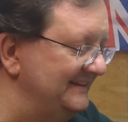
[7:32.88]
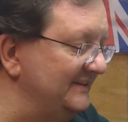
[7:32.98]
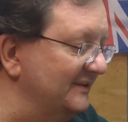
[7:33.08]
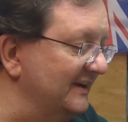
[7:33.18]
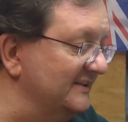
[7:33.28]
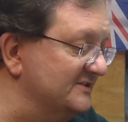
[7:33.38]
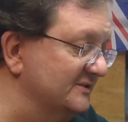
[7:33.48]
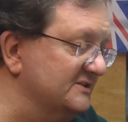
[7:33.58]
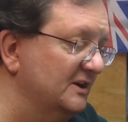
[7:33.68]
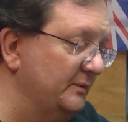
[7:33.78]
Okay, so
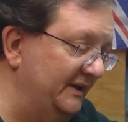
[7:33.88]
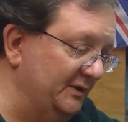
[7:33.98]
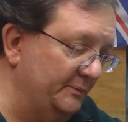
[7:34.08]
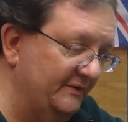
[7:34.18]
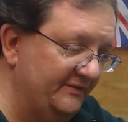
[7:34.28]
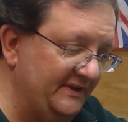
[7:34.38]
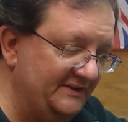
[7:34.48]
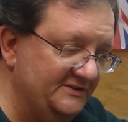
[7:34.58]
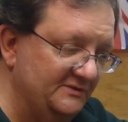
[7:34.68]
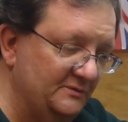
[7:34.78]
I'm just going to wait a little bit for
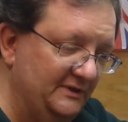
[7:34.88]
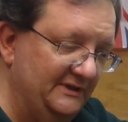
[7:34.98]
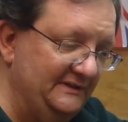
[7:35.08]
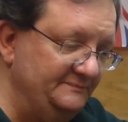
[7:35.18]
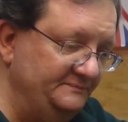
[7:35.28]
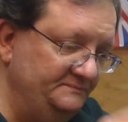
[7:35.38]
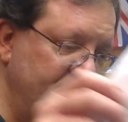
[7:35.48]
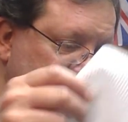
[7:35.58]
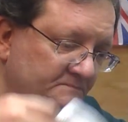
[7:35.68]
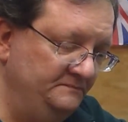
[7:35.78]
that to
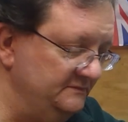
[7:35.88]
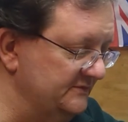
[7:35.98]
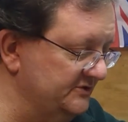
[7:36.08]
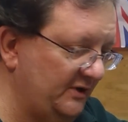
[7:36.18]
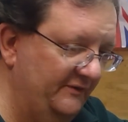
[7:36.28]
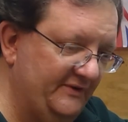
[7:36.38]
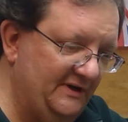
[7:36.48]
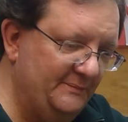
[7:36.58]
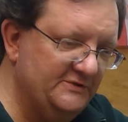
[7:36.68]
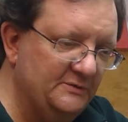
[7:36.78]
soften
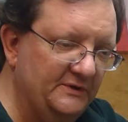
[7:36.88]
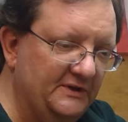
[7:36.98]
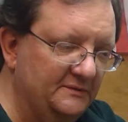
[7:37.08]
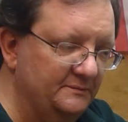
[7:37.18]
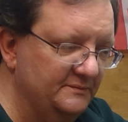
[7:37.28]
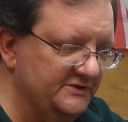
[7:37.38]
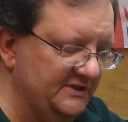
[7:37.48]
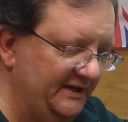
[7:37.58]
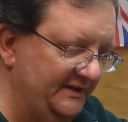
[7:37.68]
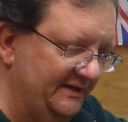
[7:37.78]
up so we can
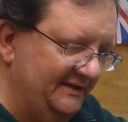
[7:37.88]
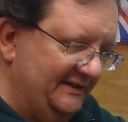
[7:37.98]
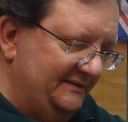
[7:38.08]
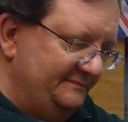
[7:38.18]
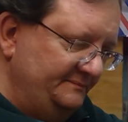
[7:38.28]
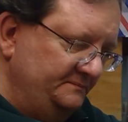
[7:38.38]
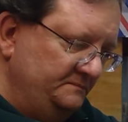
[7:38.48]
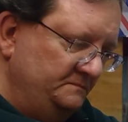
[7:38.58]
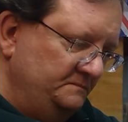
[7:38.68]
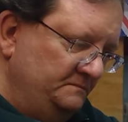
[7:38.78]
slide it on.
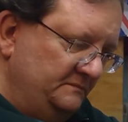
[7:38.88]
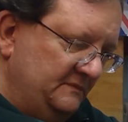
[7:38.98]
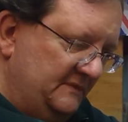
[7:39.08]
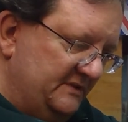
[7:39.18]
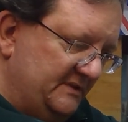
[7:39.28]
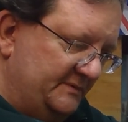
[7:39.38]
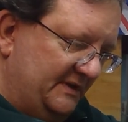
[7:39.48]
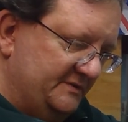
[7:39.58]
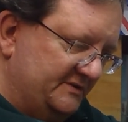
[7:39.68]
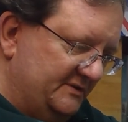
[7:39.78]

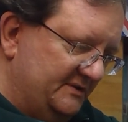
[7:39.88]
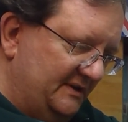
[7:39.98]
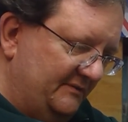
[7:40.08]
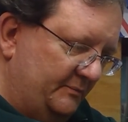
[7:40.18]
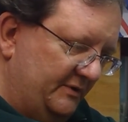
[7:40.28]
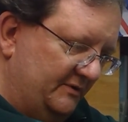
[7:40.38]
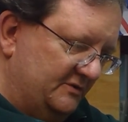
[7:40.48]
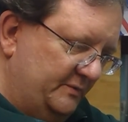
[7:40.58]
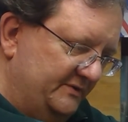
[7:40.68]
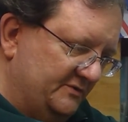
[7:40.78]
Sometimes it's good to have a pair of
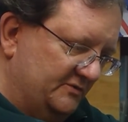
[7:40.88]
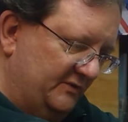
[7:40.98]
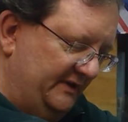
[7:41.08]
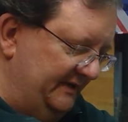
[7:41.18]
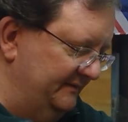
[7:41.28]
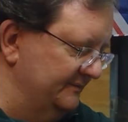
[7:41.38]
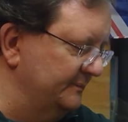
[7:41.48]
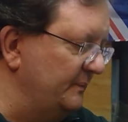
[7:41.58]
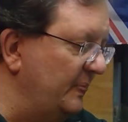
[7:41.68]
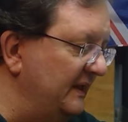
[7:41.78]
tweezers ready.
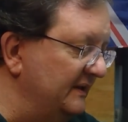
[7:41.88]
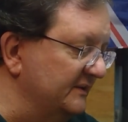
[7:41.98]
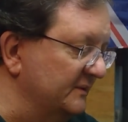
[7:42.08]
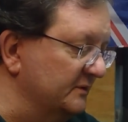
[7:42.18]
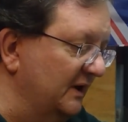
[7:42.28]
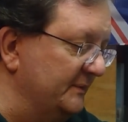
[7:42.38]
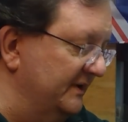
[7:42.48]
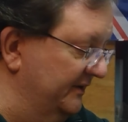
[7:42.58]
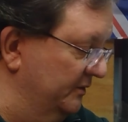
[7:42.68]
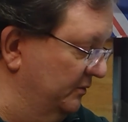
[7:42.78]
Don't grab it
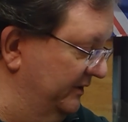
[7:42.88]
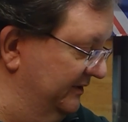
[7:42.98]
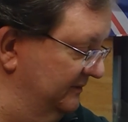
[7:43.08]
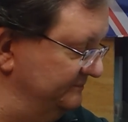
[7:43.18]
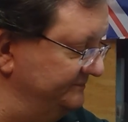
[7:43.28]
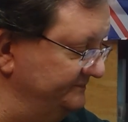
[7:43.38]
out of the water.